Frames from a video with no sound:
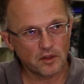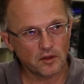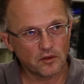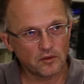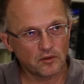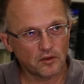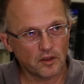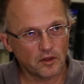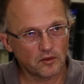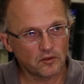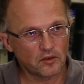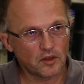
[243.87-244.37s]

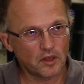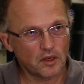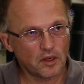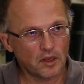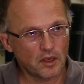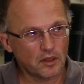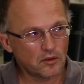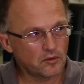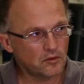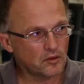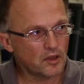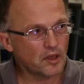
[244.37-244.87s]
this as
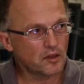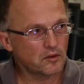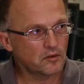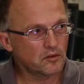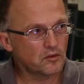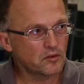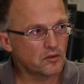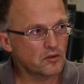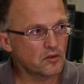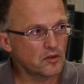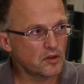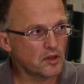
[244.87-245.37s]

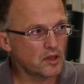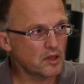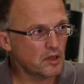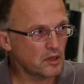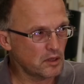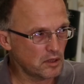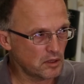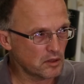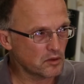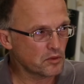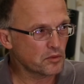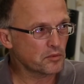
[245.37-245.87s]

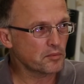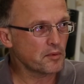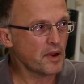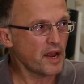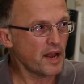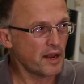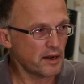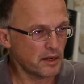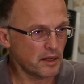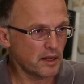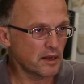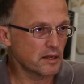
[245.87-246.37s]
the
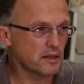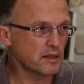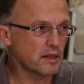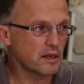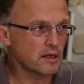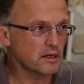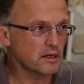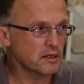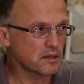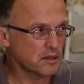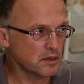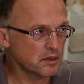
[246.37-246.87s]
threat, and
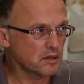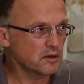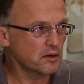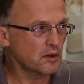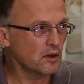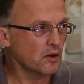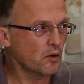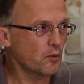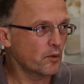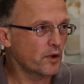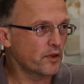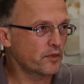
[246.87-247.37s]
then
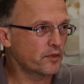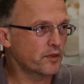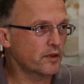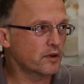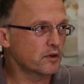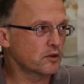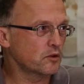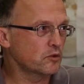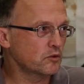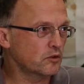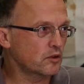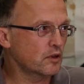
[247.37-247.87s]
deal with it
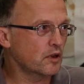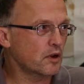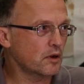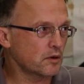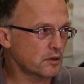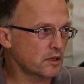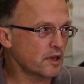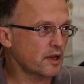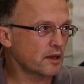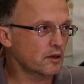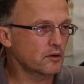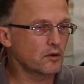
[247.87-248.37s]
using our
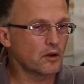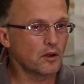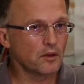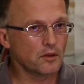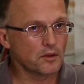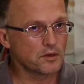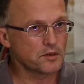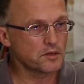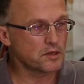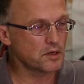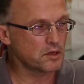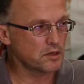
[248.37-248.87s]

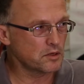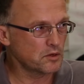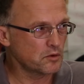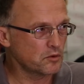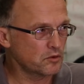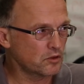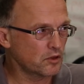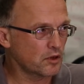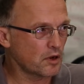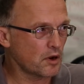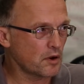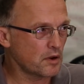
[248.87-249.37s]
technology,
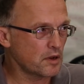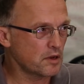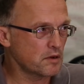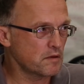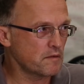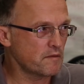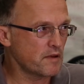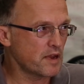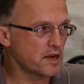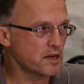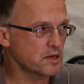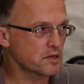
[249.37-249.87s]
using our
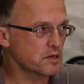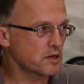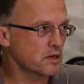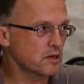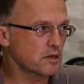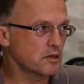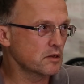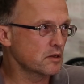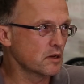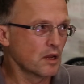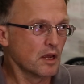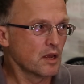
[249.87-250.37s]

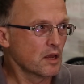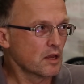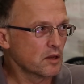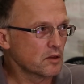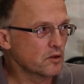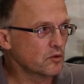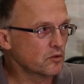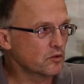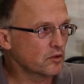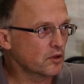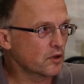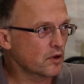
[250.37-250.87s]
innovation,
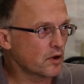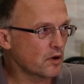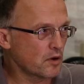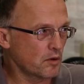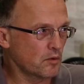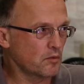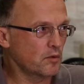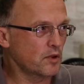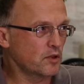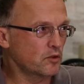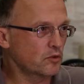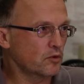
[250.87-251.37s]
using our
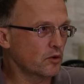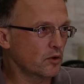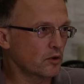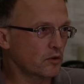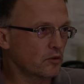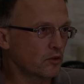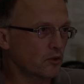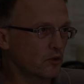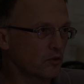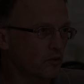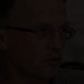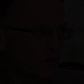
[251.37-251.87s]

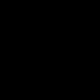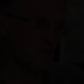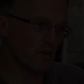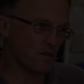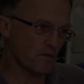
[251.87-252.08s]
resources.